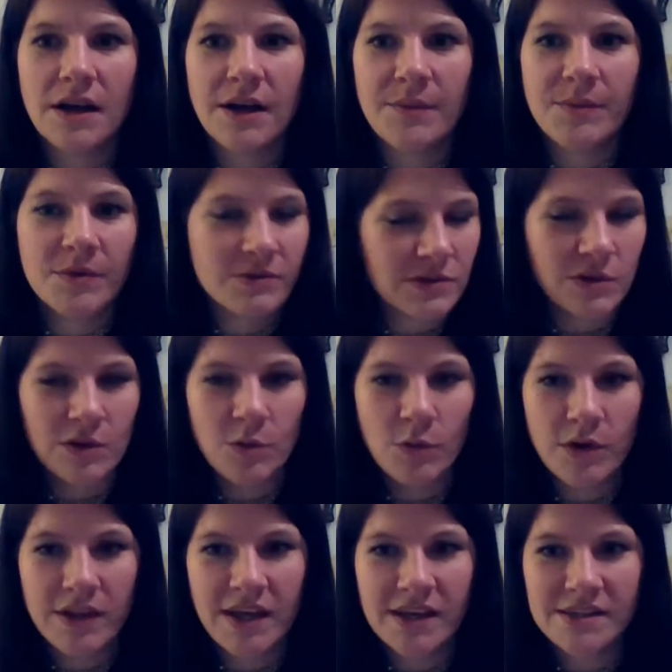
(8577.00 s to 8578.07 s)
Um, there's only
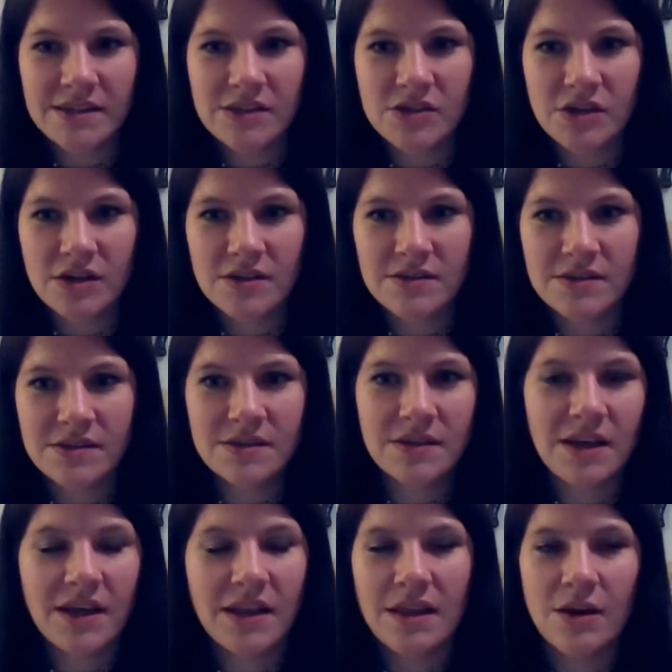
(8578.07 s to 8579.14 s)
one that has the jars,
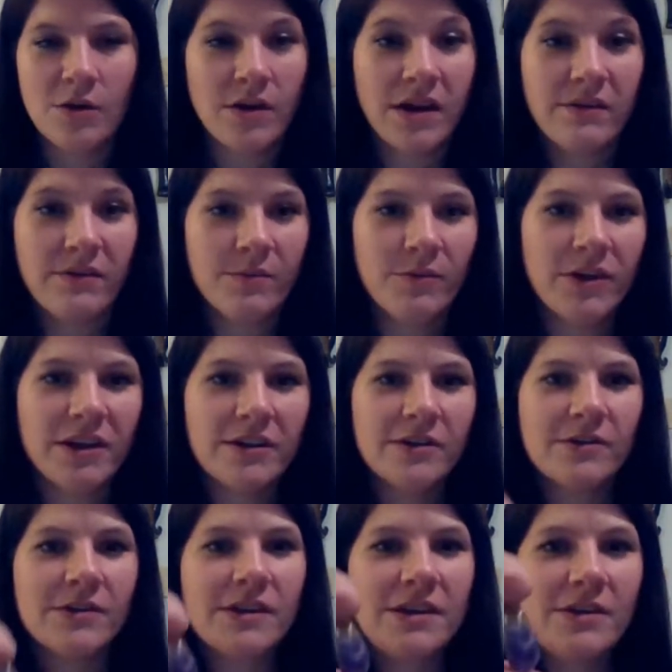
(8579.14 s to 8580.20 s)
and they don't have them
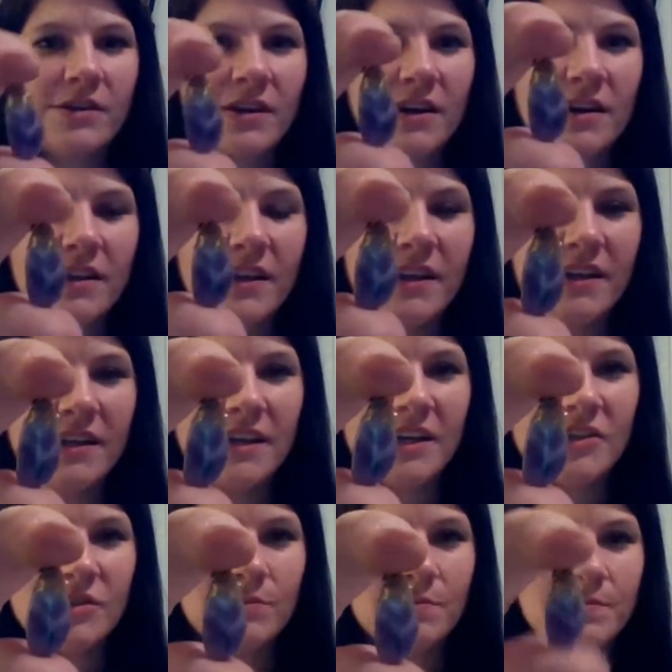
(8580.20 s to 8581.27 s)
regularly. You gotta like
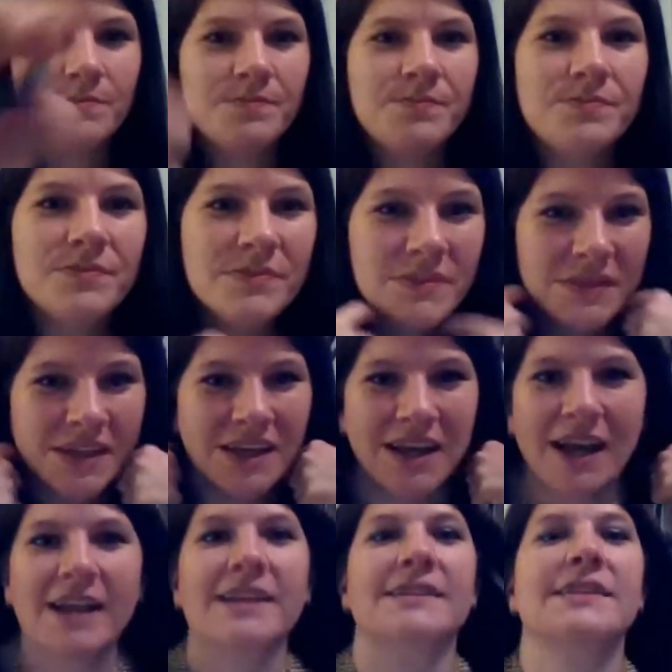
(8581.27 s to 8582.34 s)
catch them.
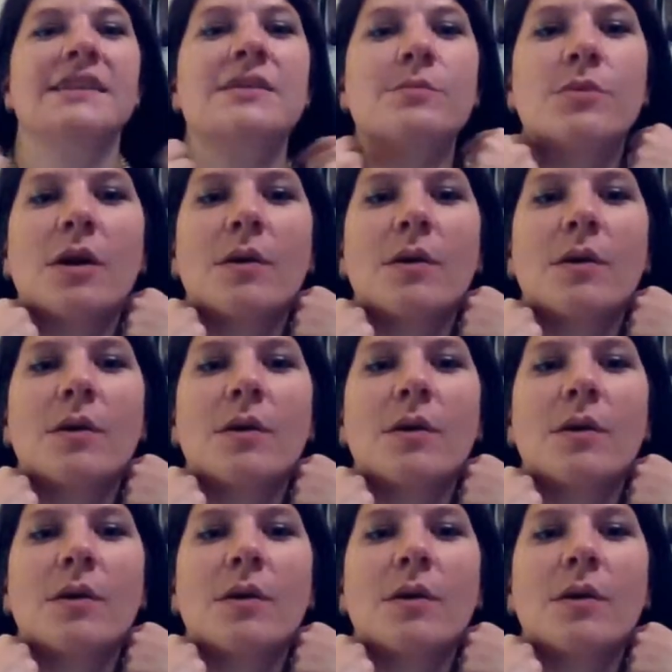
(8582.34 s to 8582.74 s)
I can see the